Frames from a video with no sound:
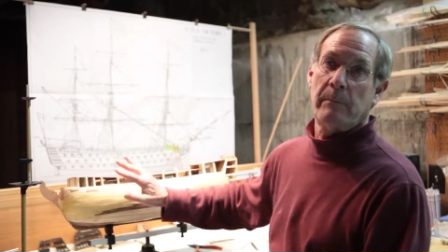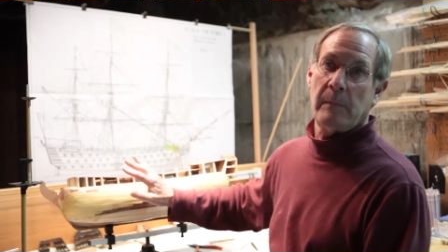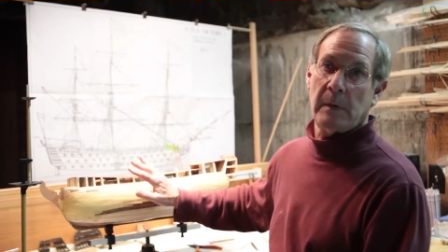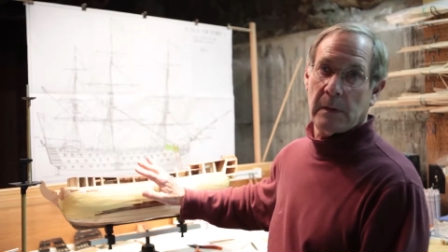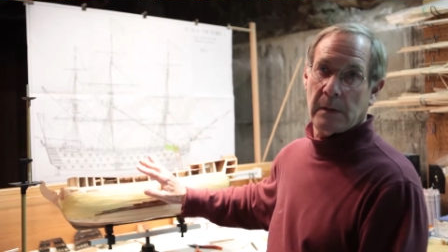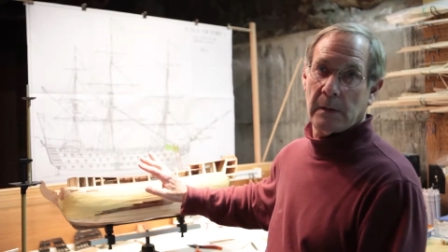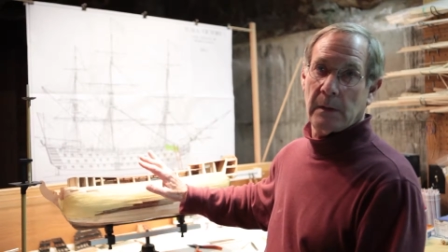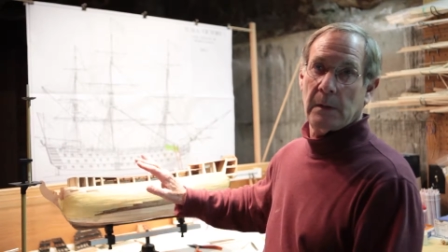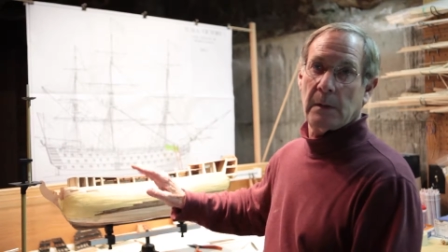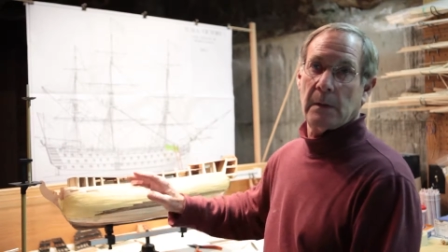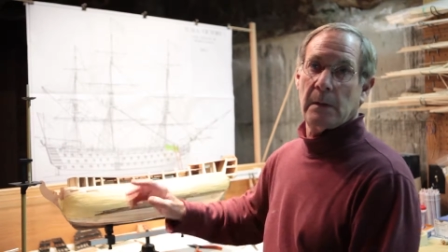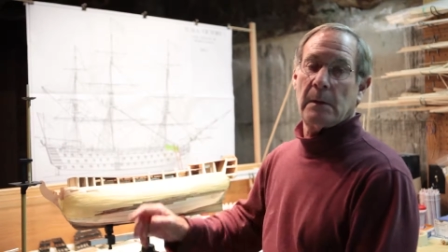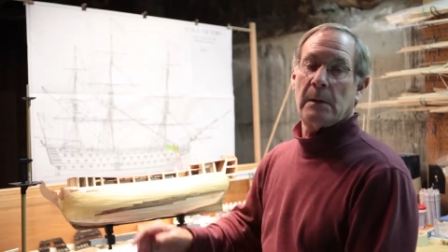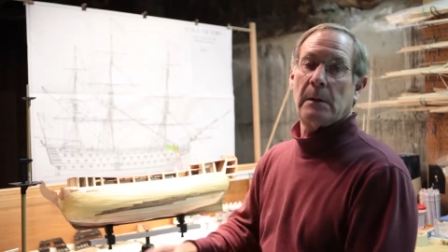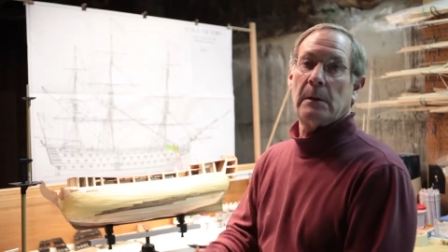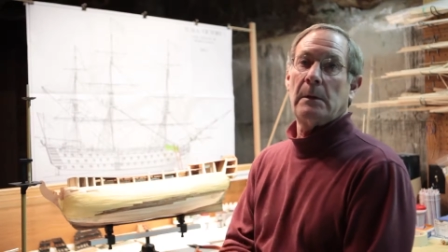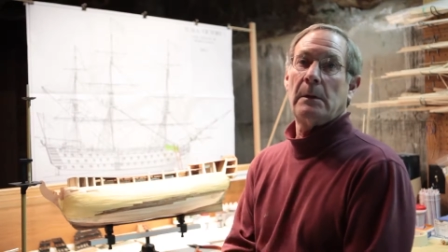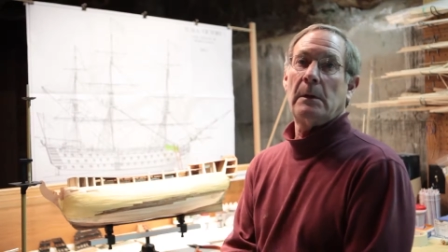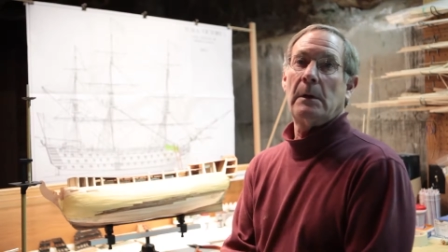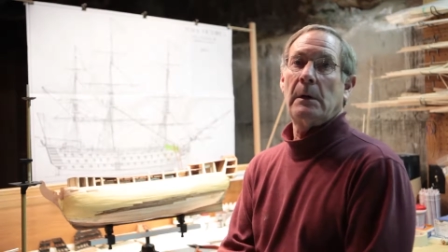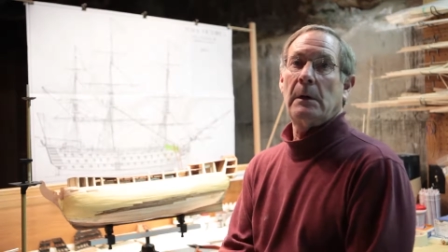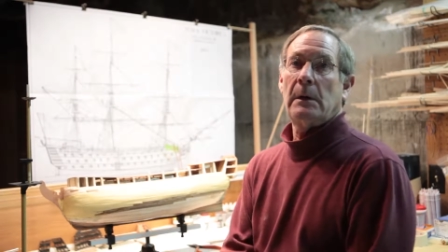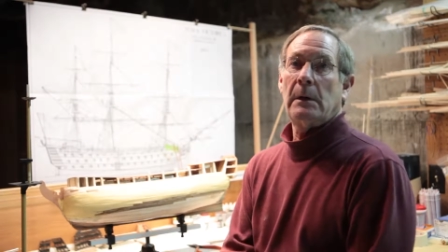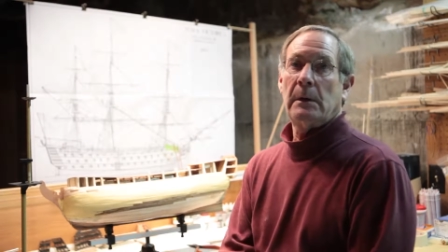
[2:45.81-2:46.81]
Mm -hmm.
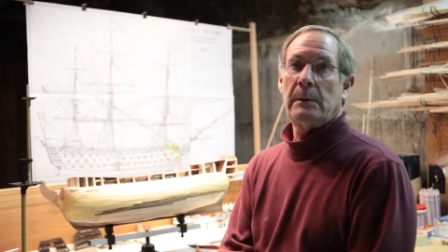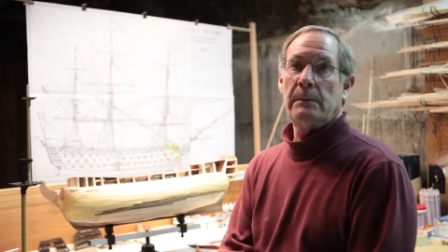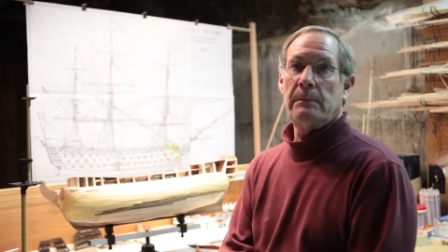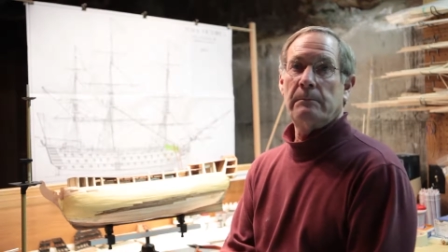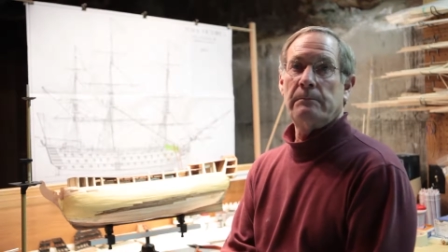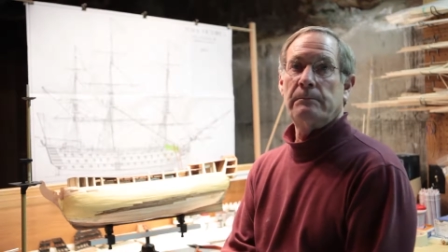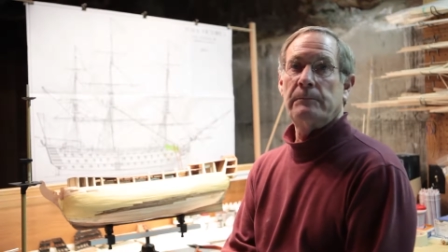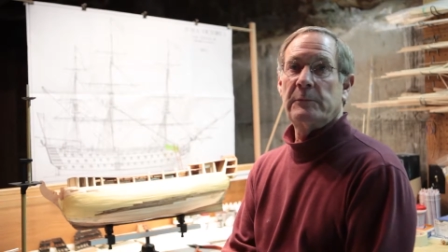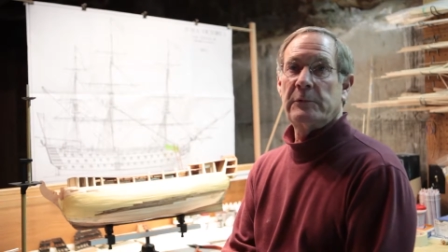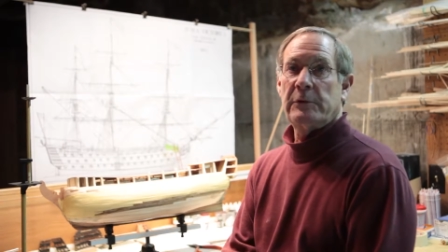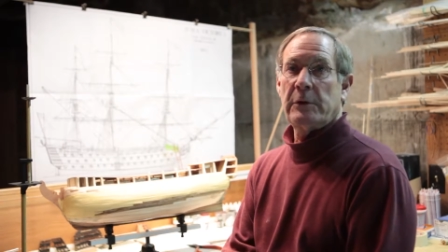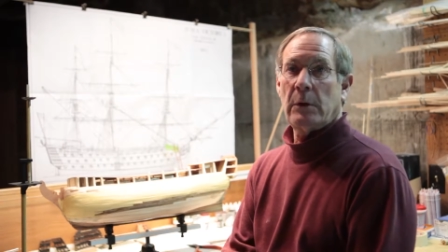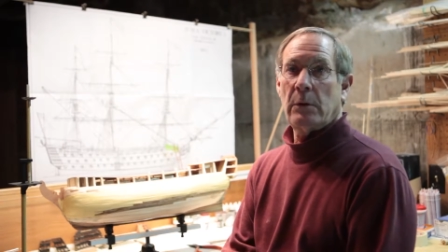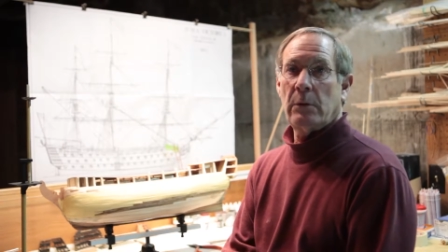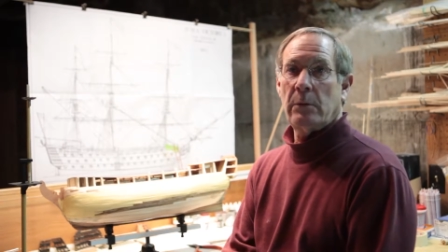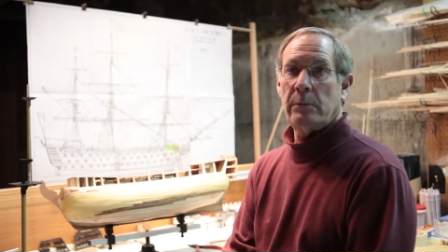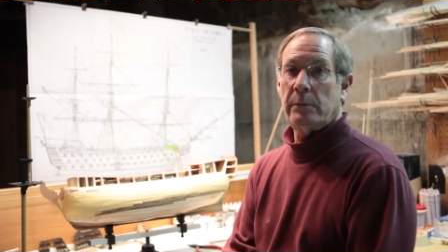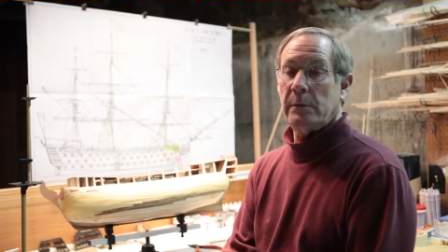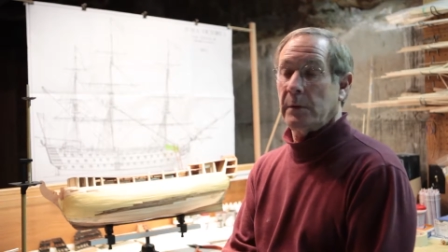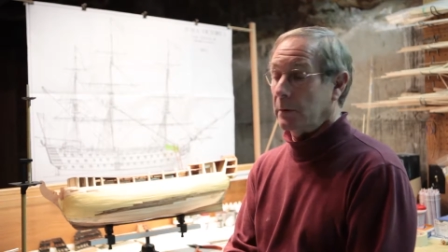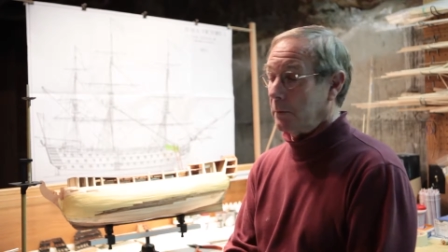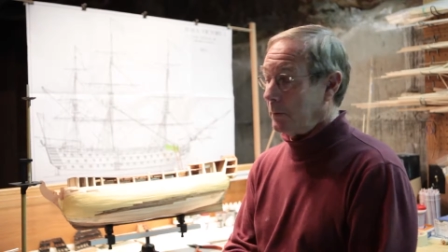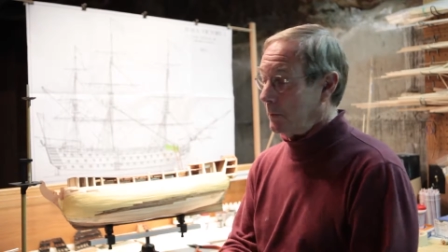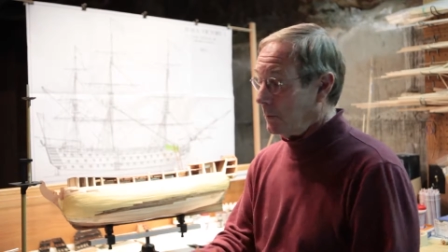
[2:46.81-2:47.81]
um, so
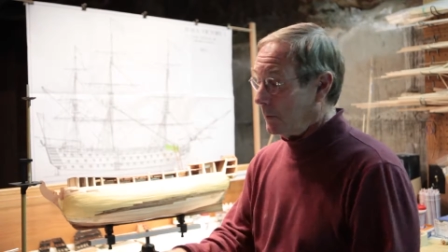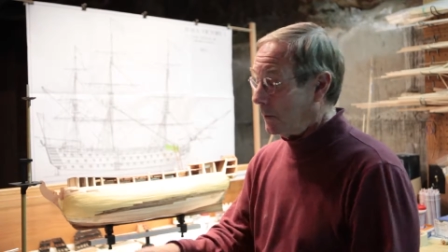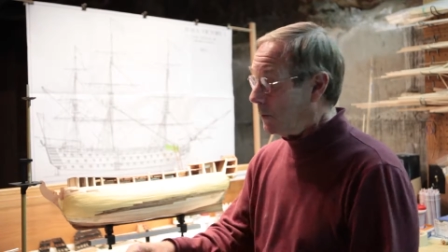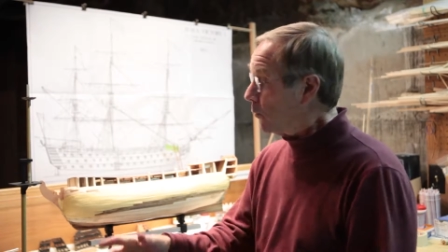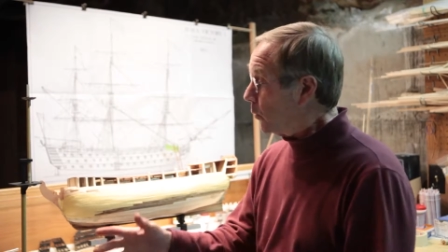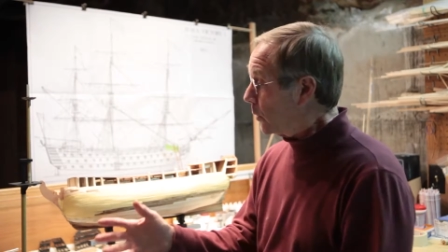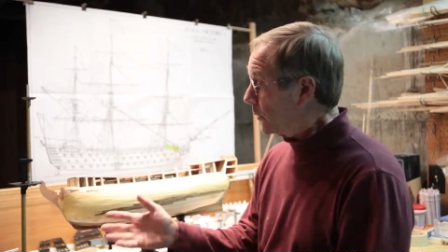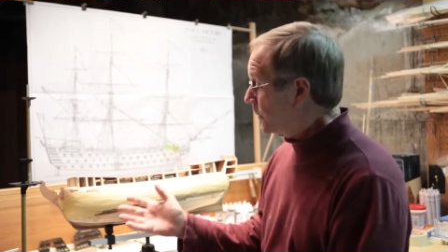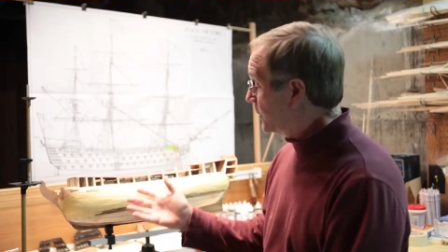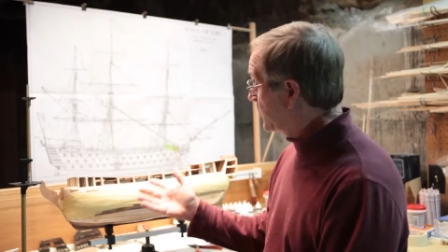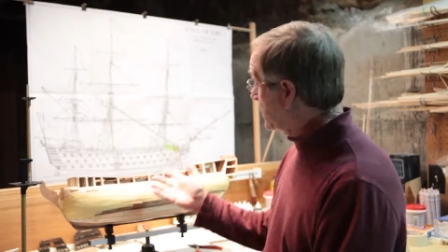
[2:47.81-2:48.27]
the the wood